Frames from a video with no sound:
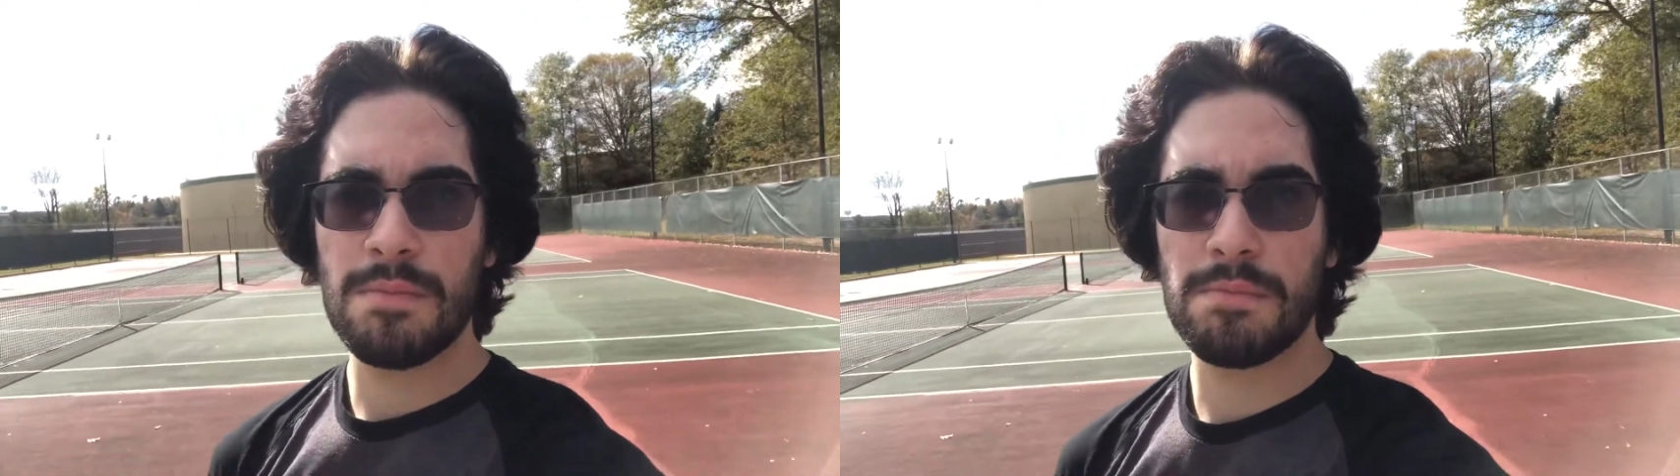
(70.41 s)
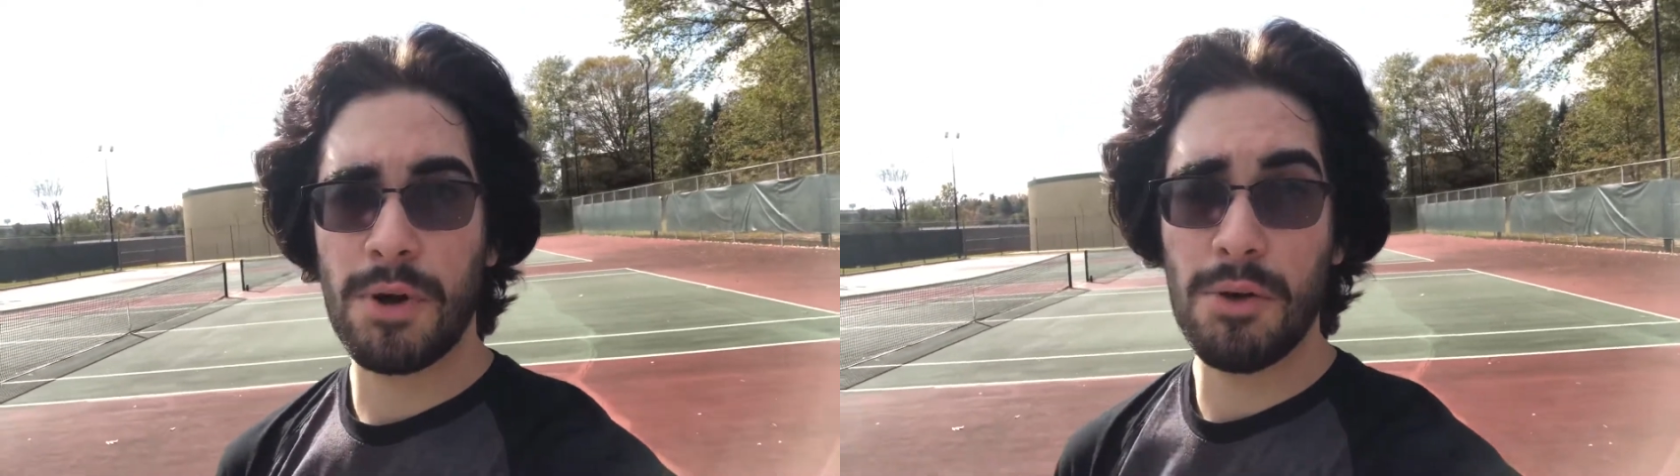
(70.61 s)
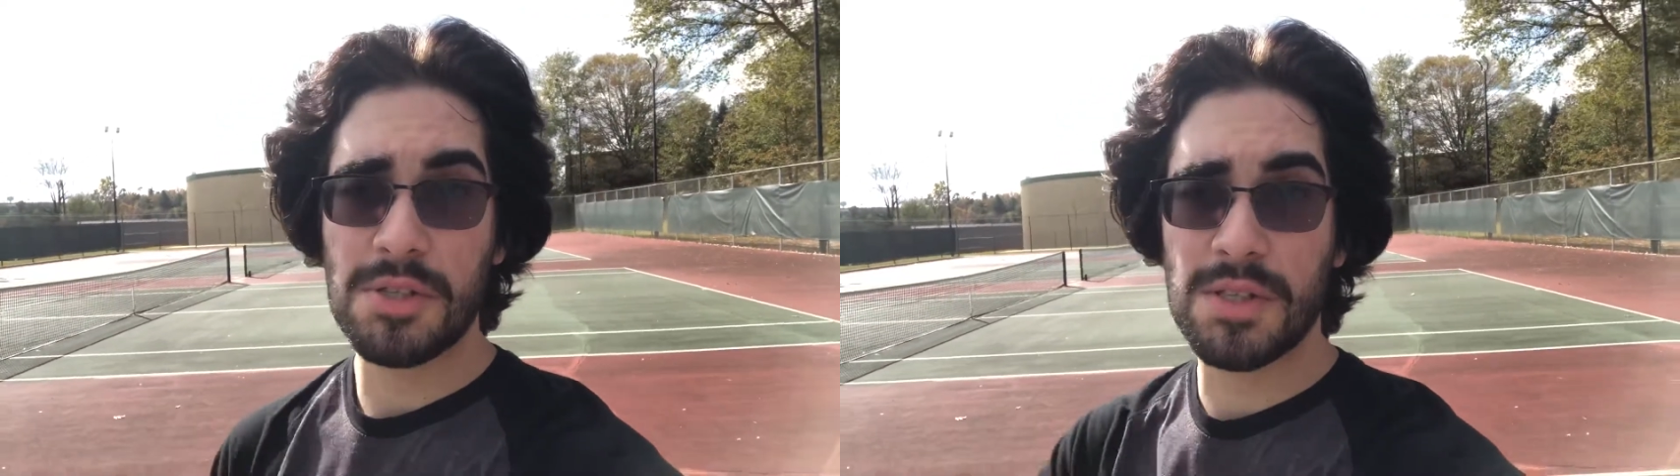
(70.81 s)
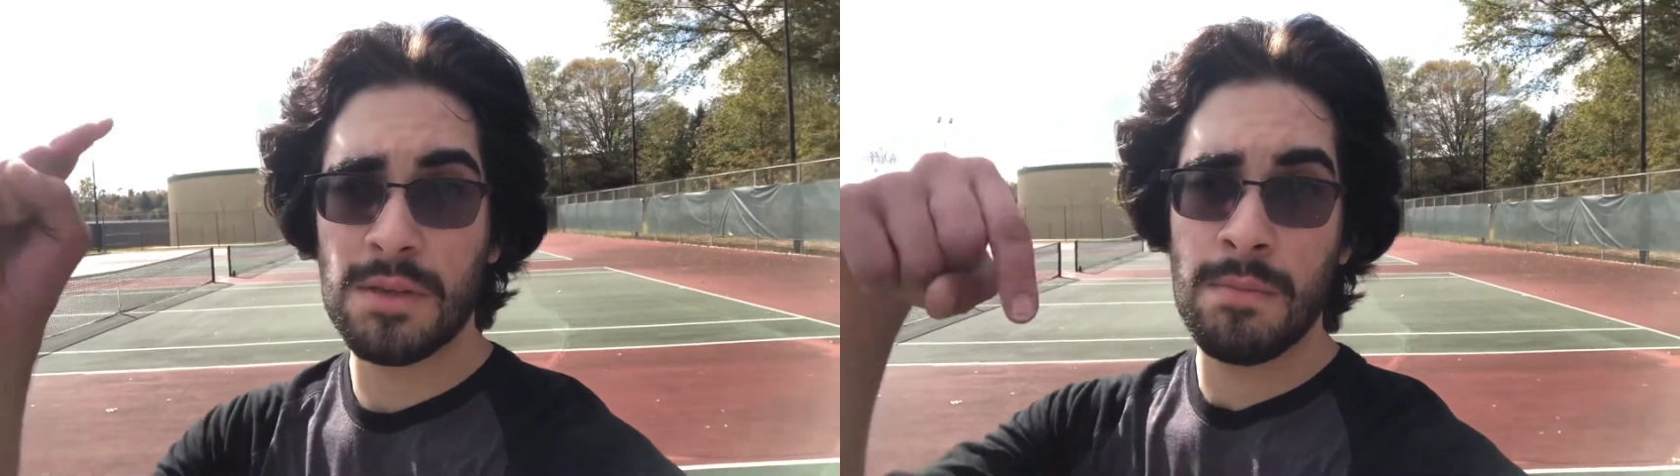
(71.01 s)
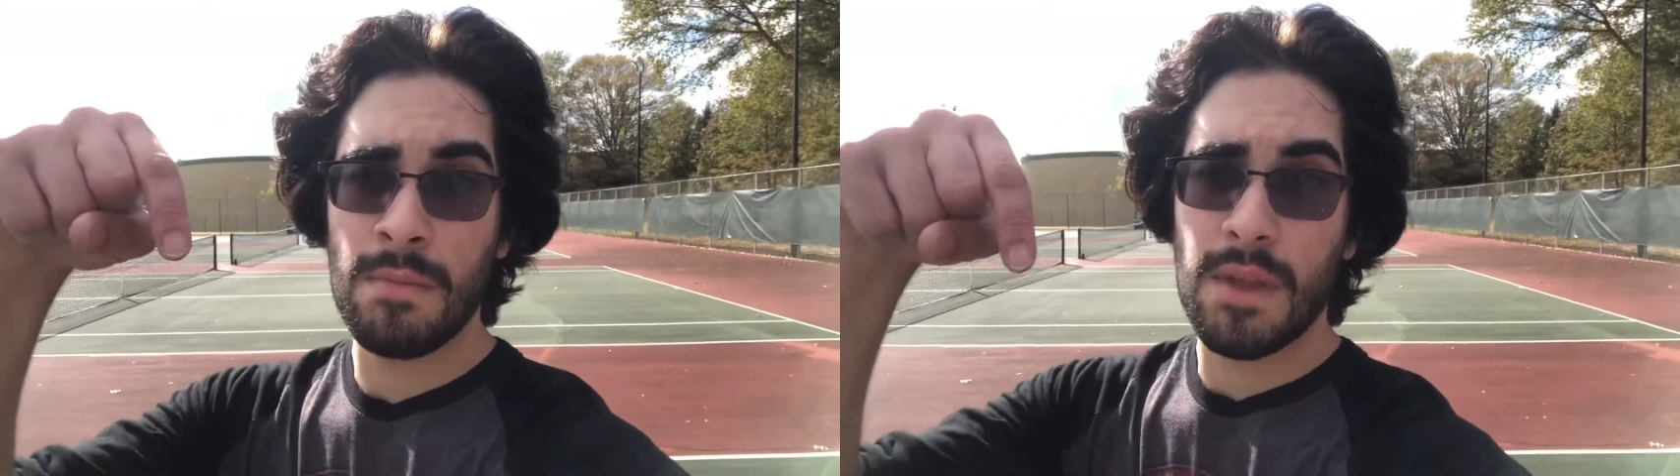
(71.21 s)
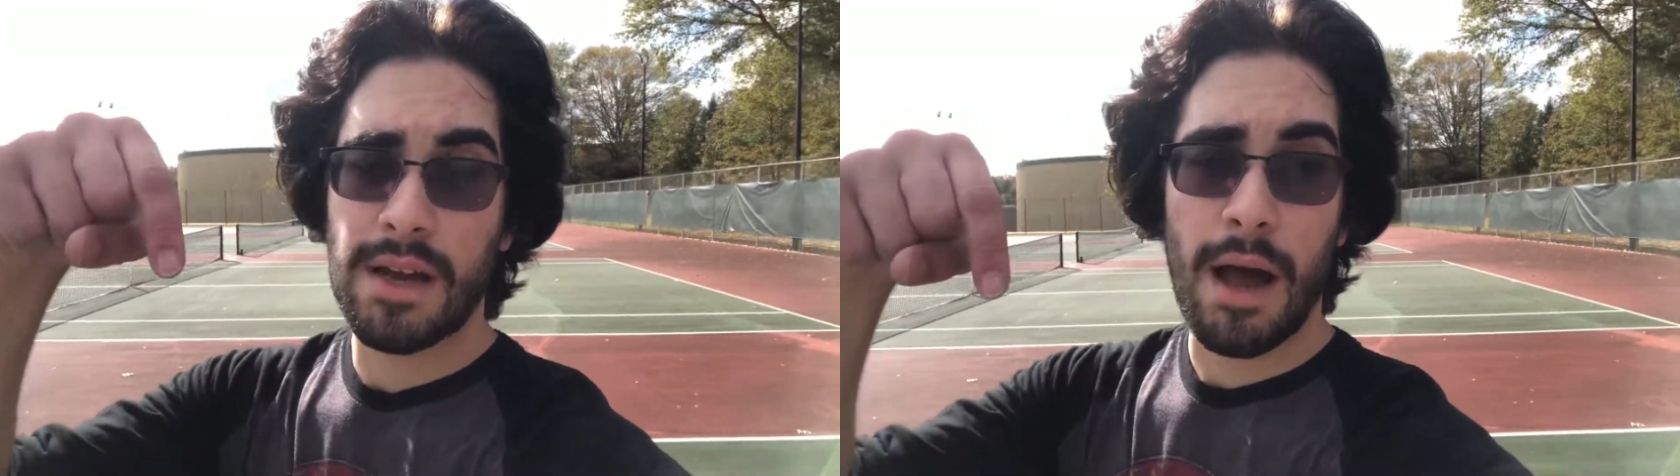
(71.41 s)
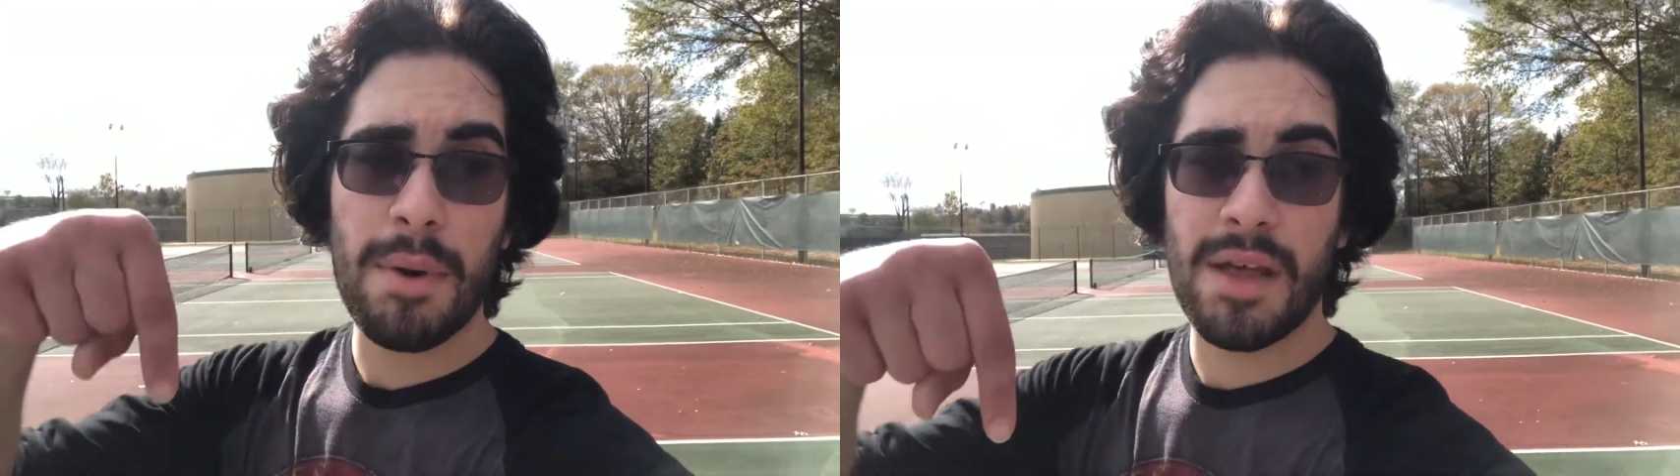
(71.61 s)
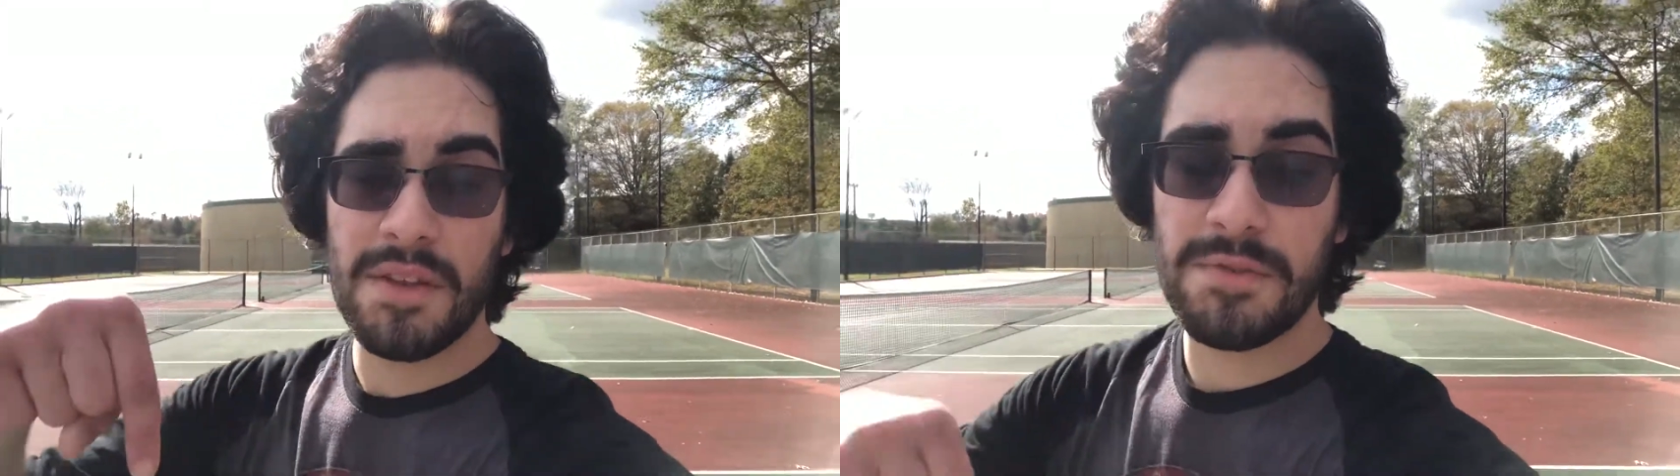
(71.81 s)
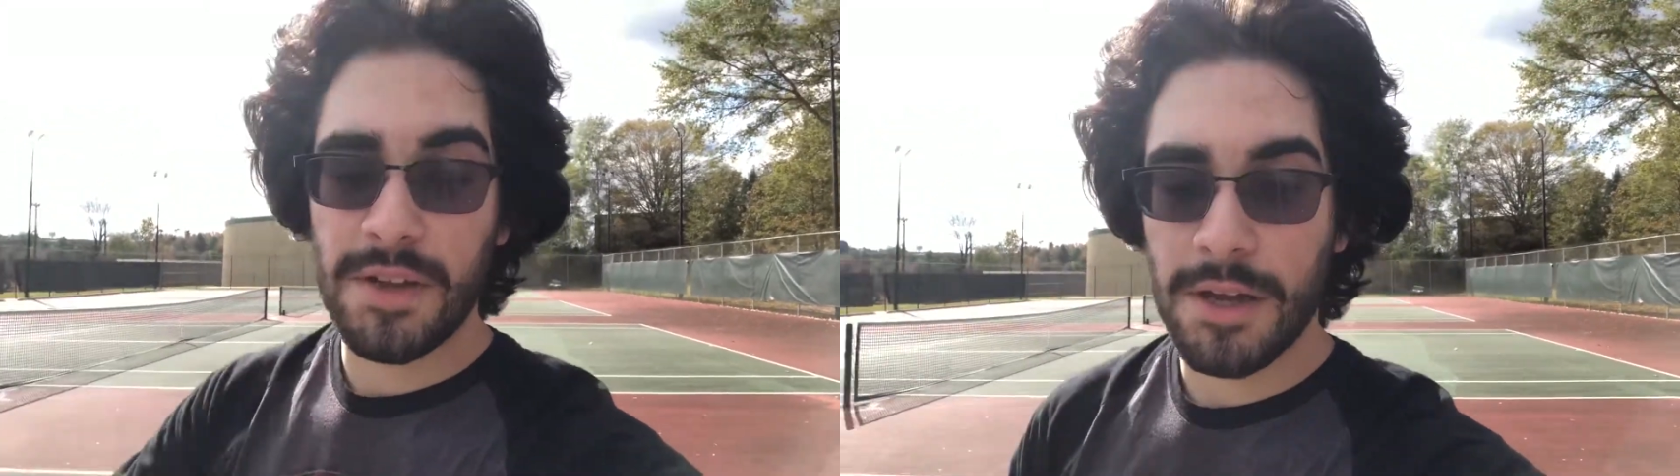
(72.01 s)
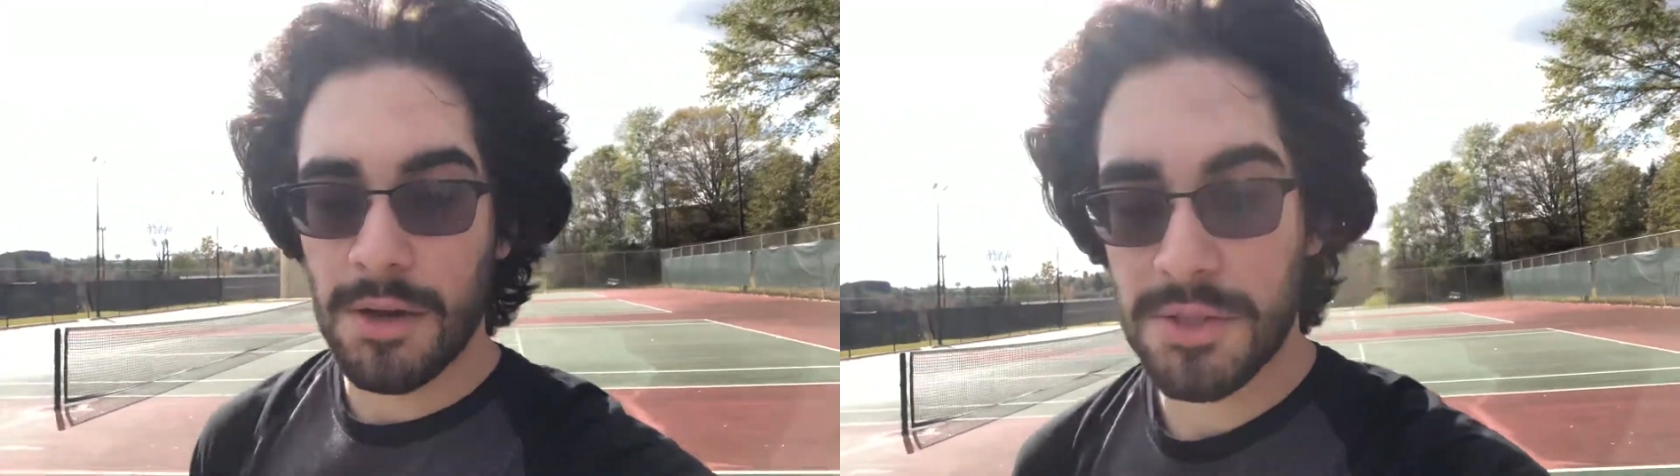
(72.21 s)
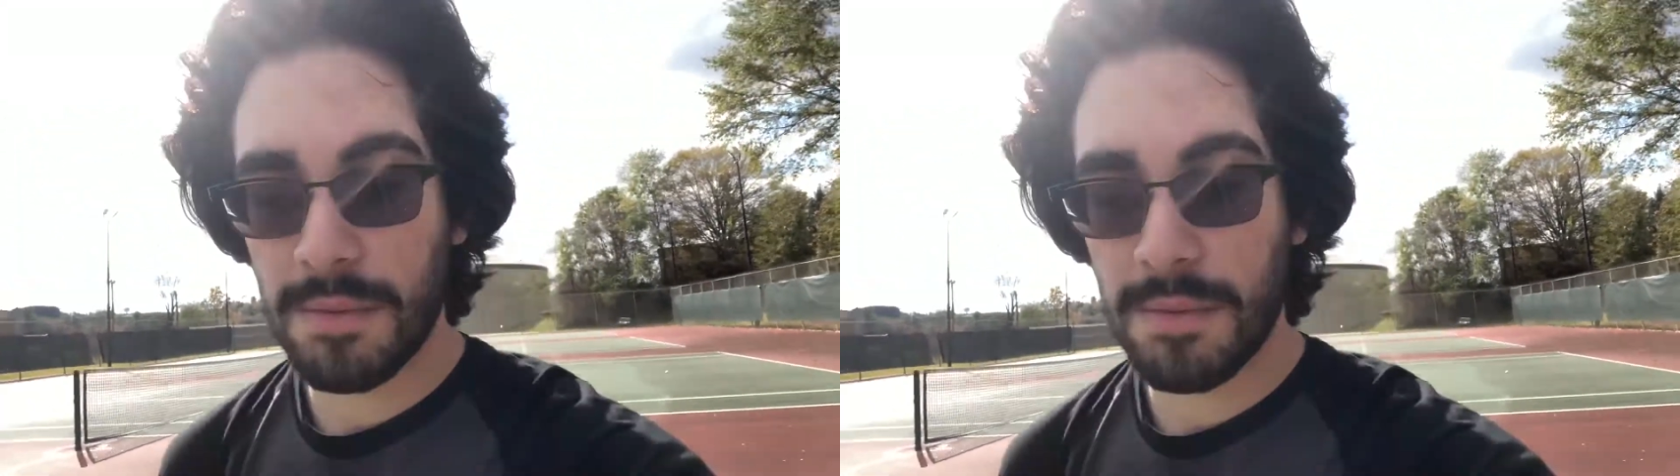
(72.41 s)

post a comment on this video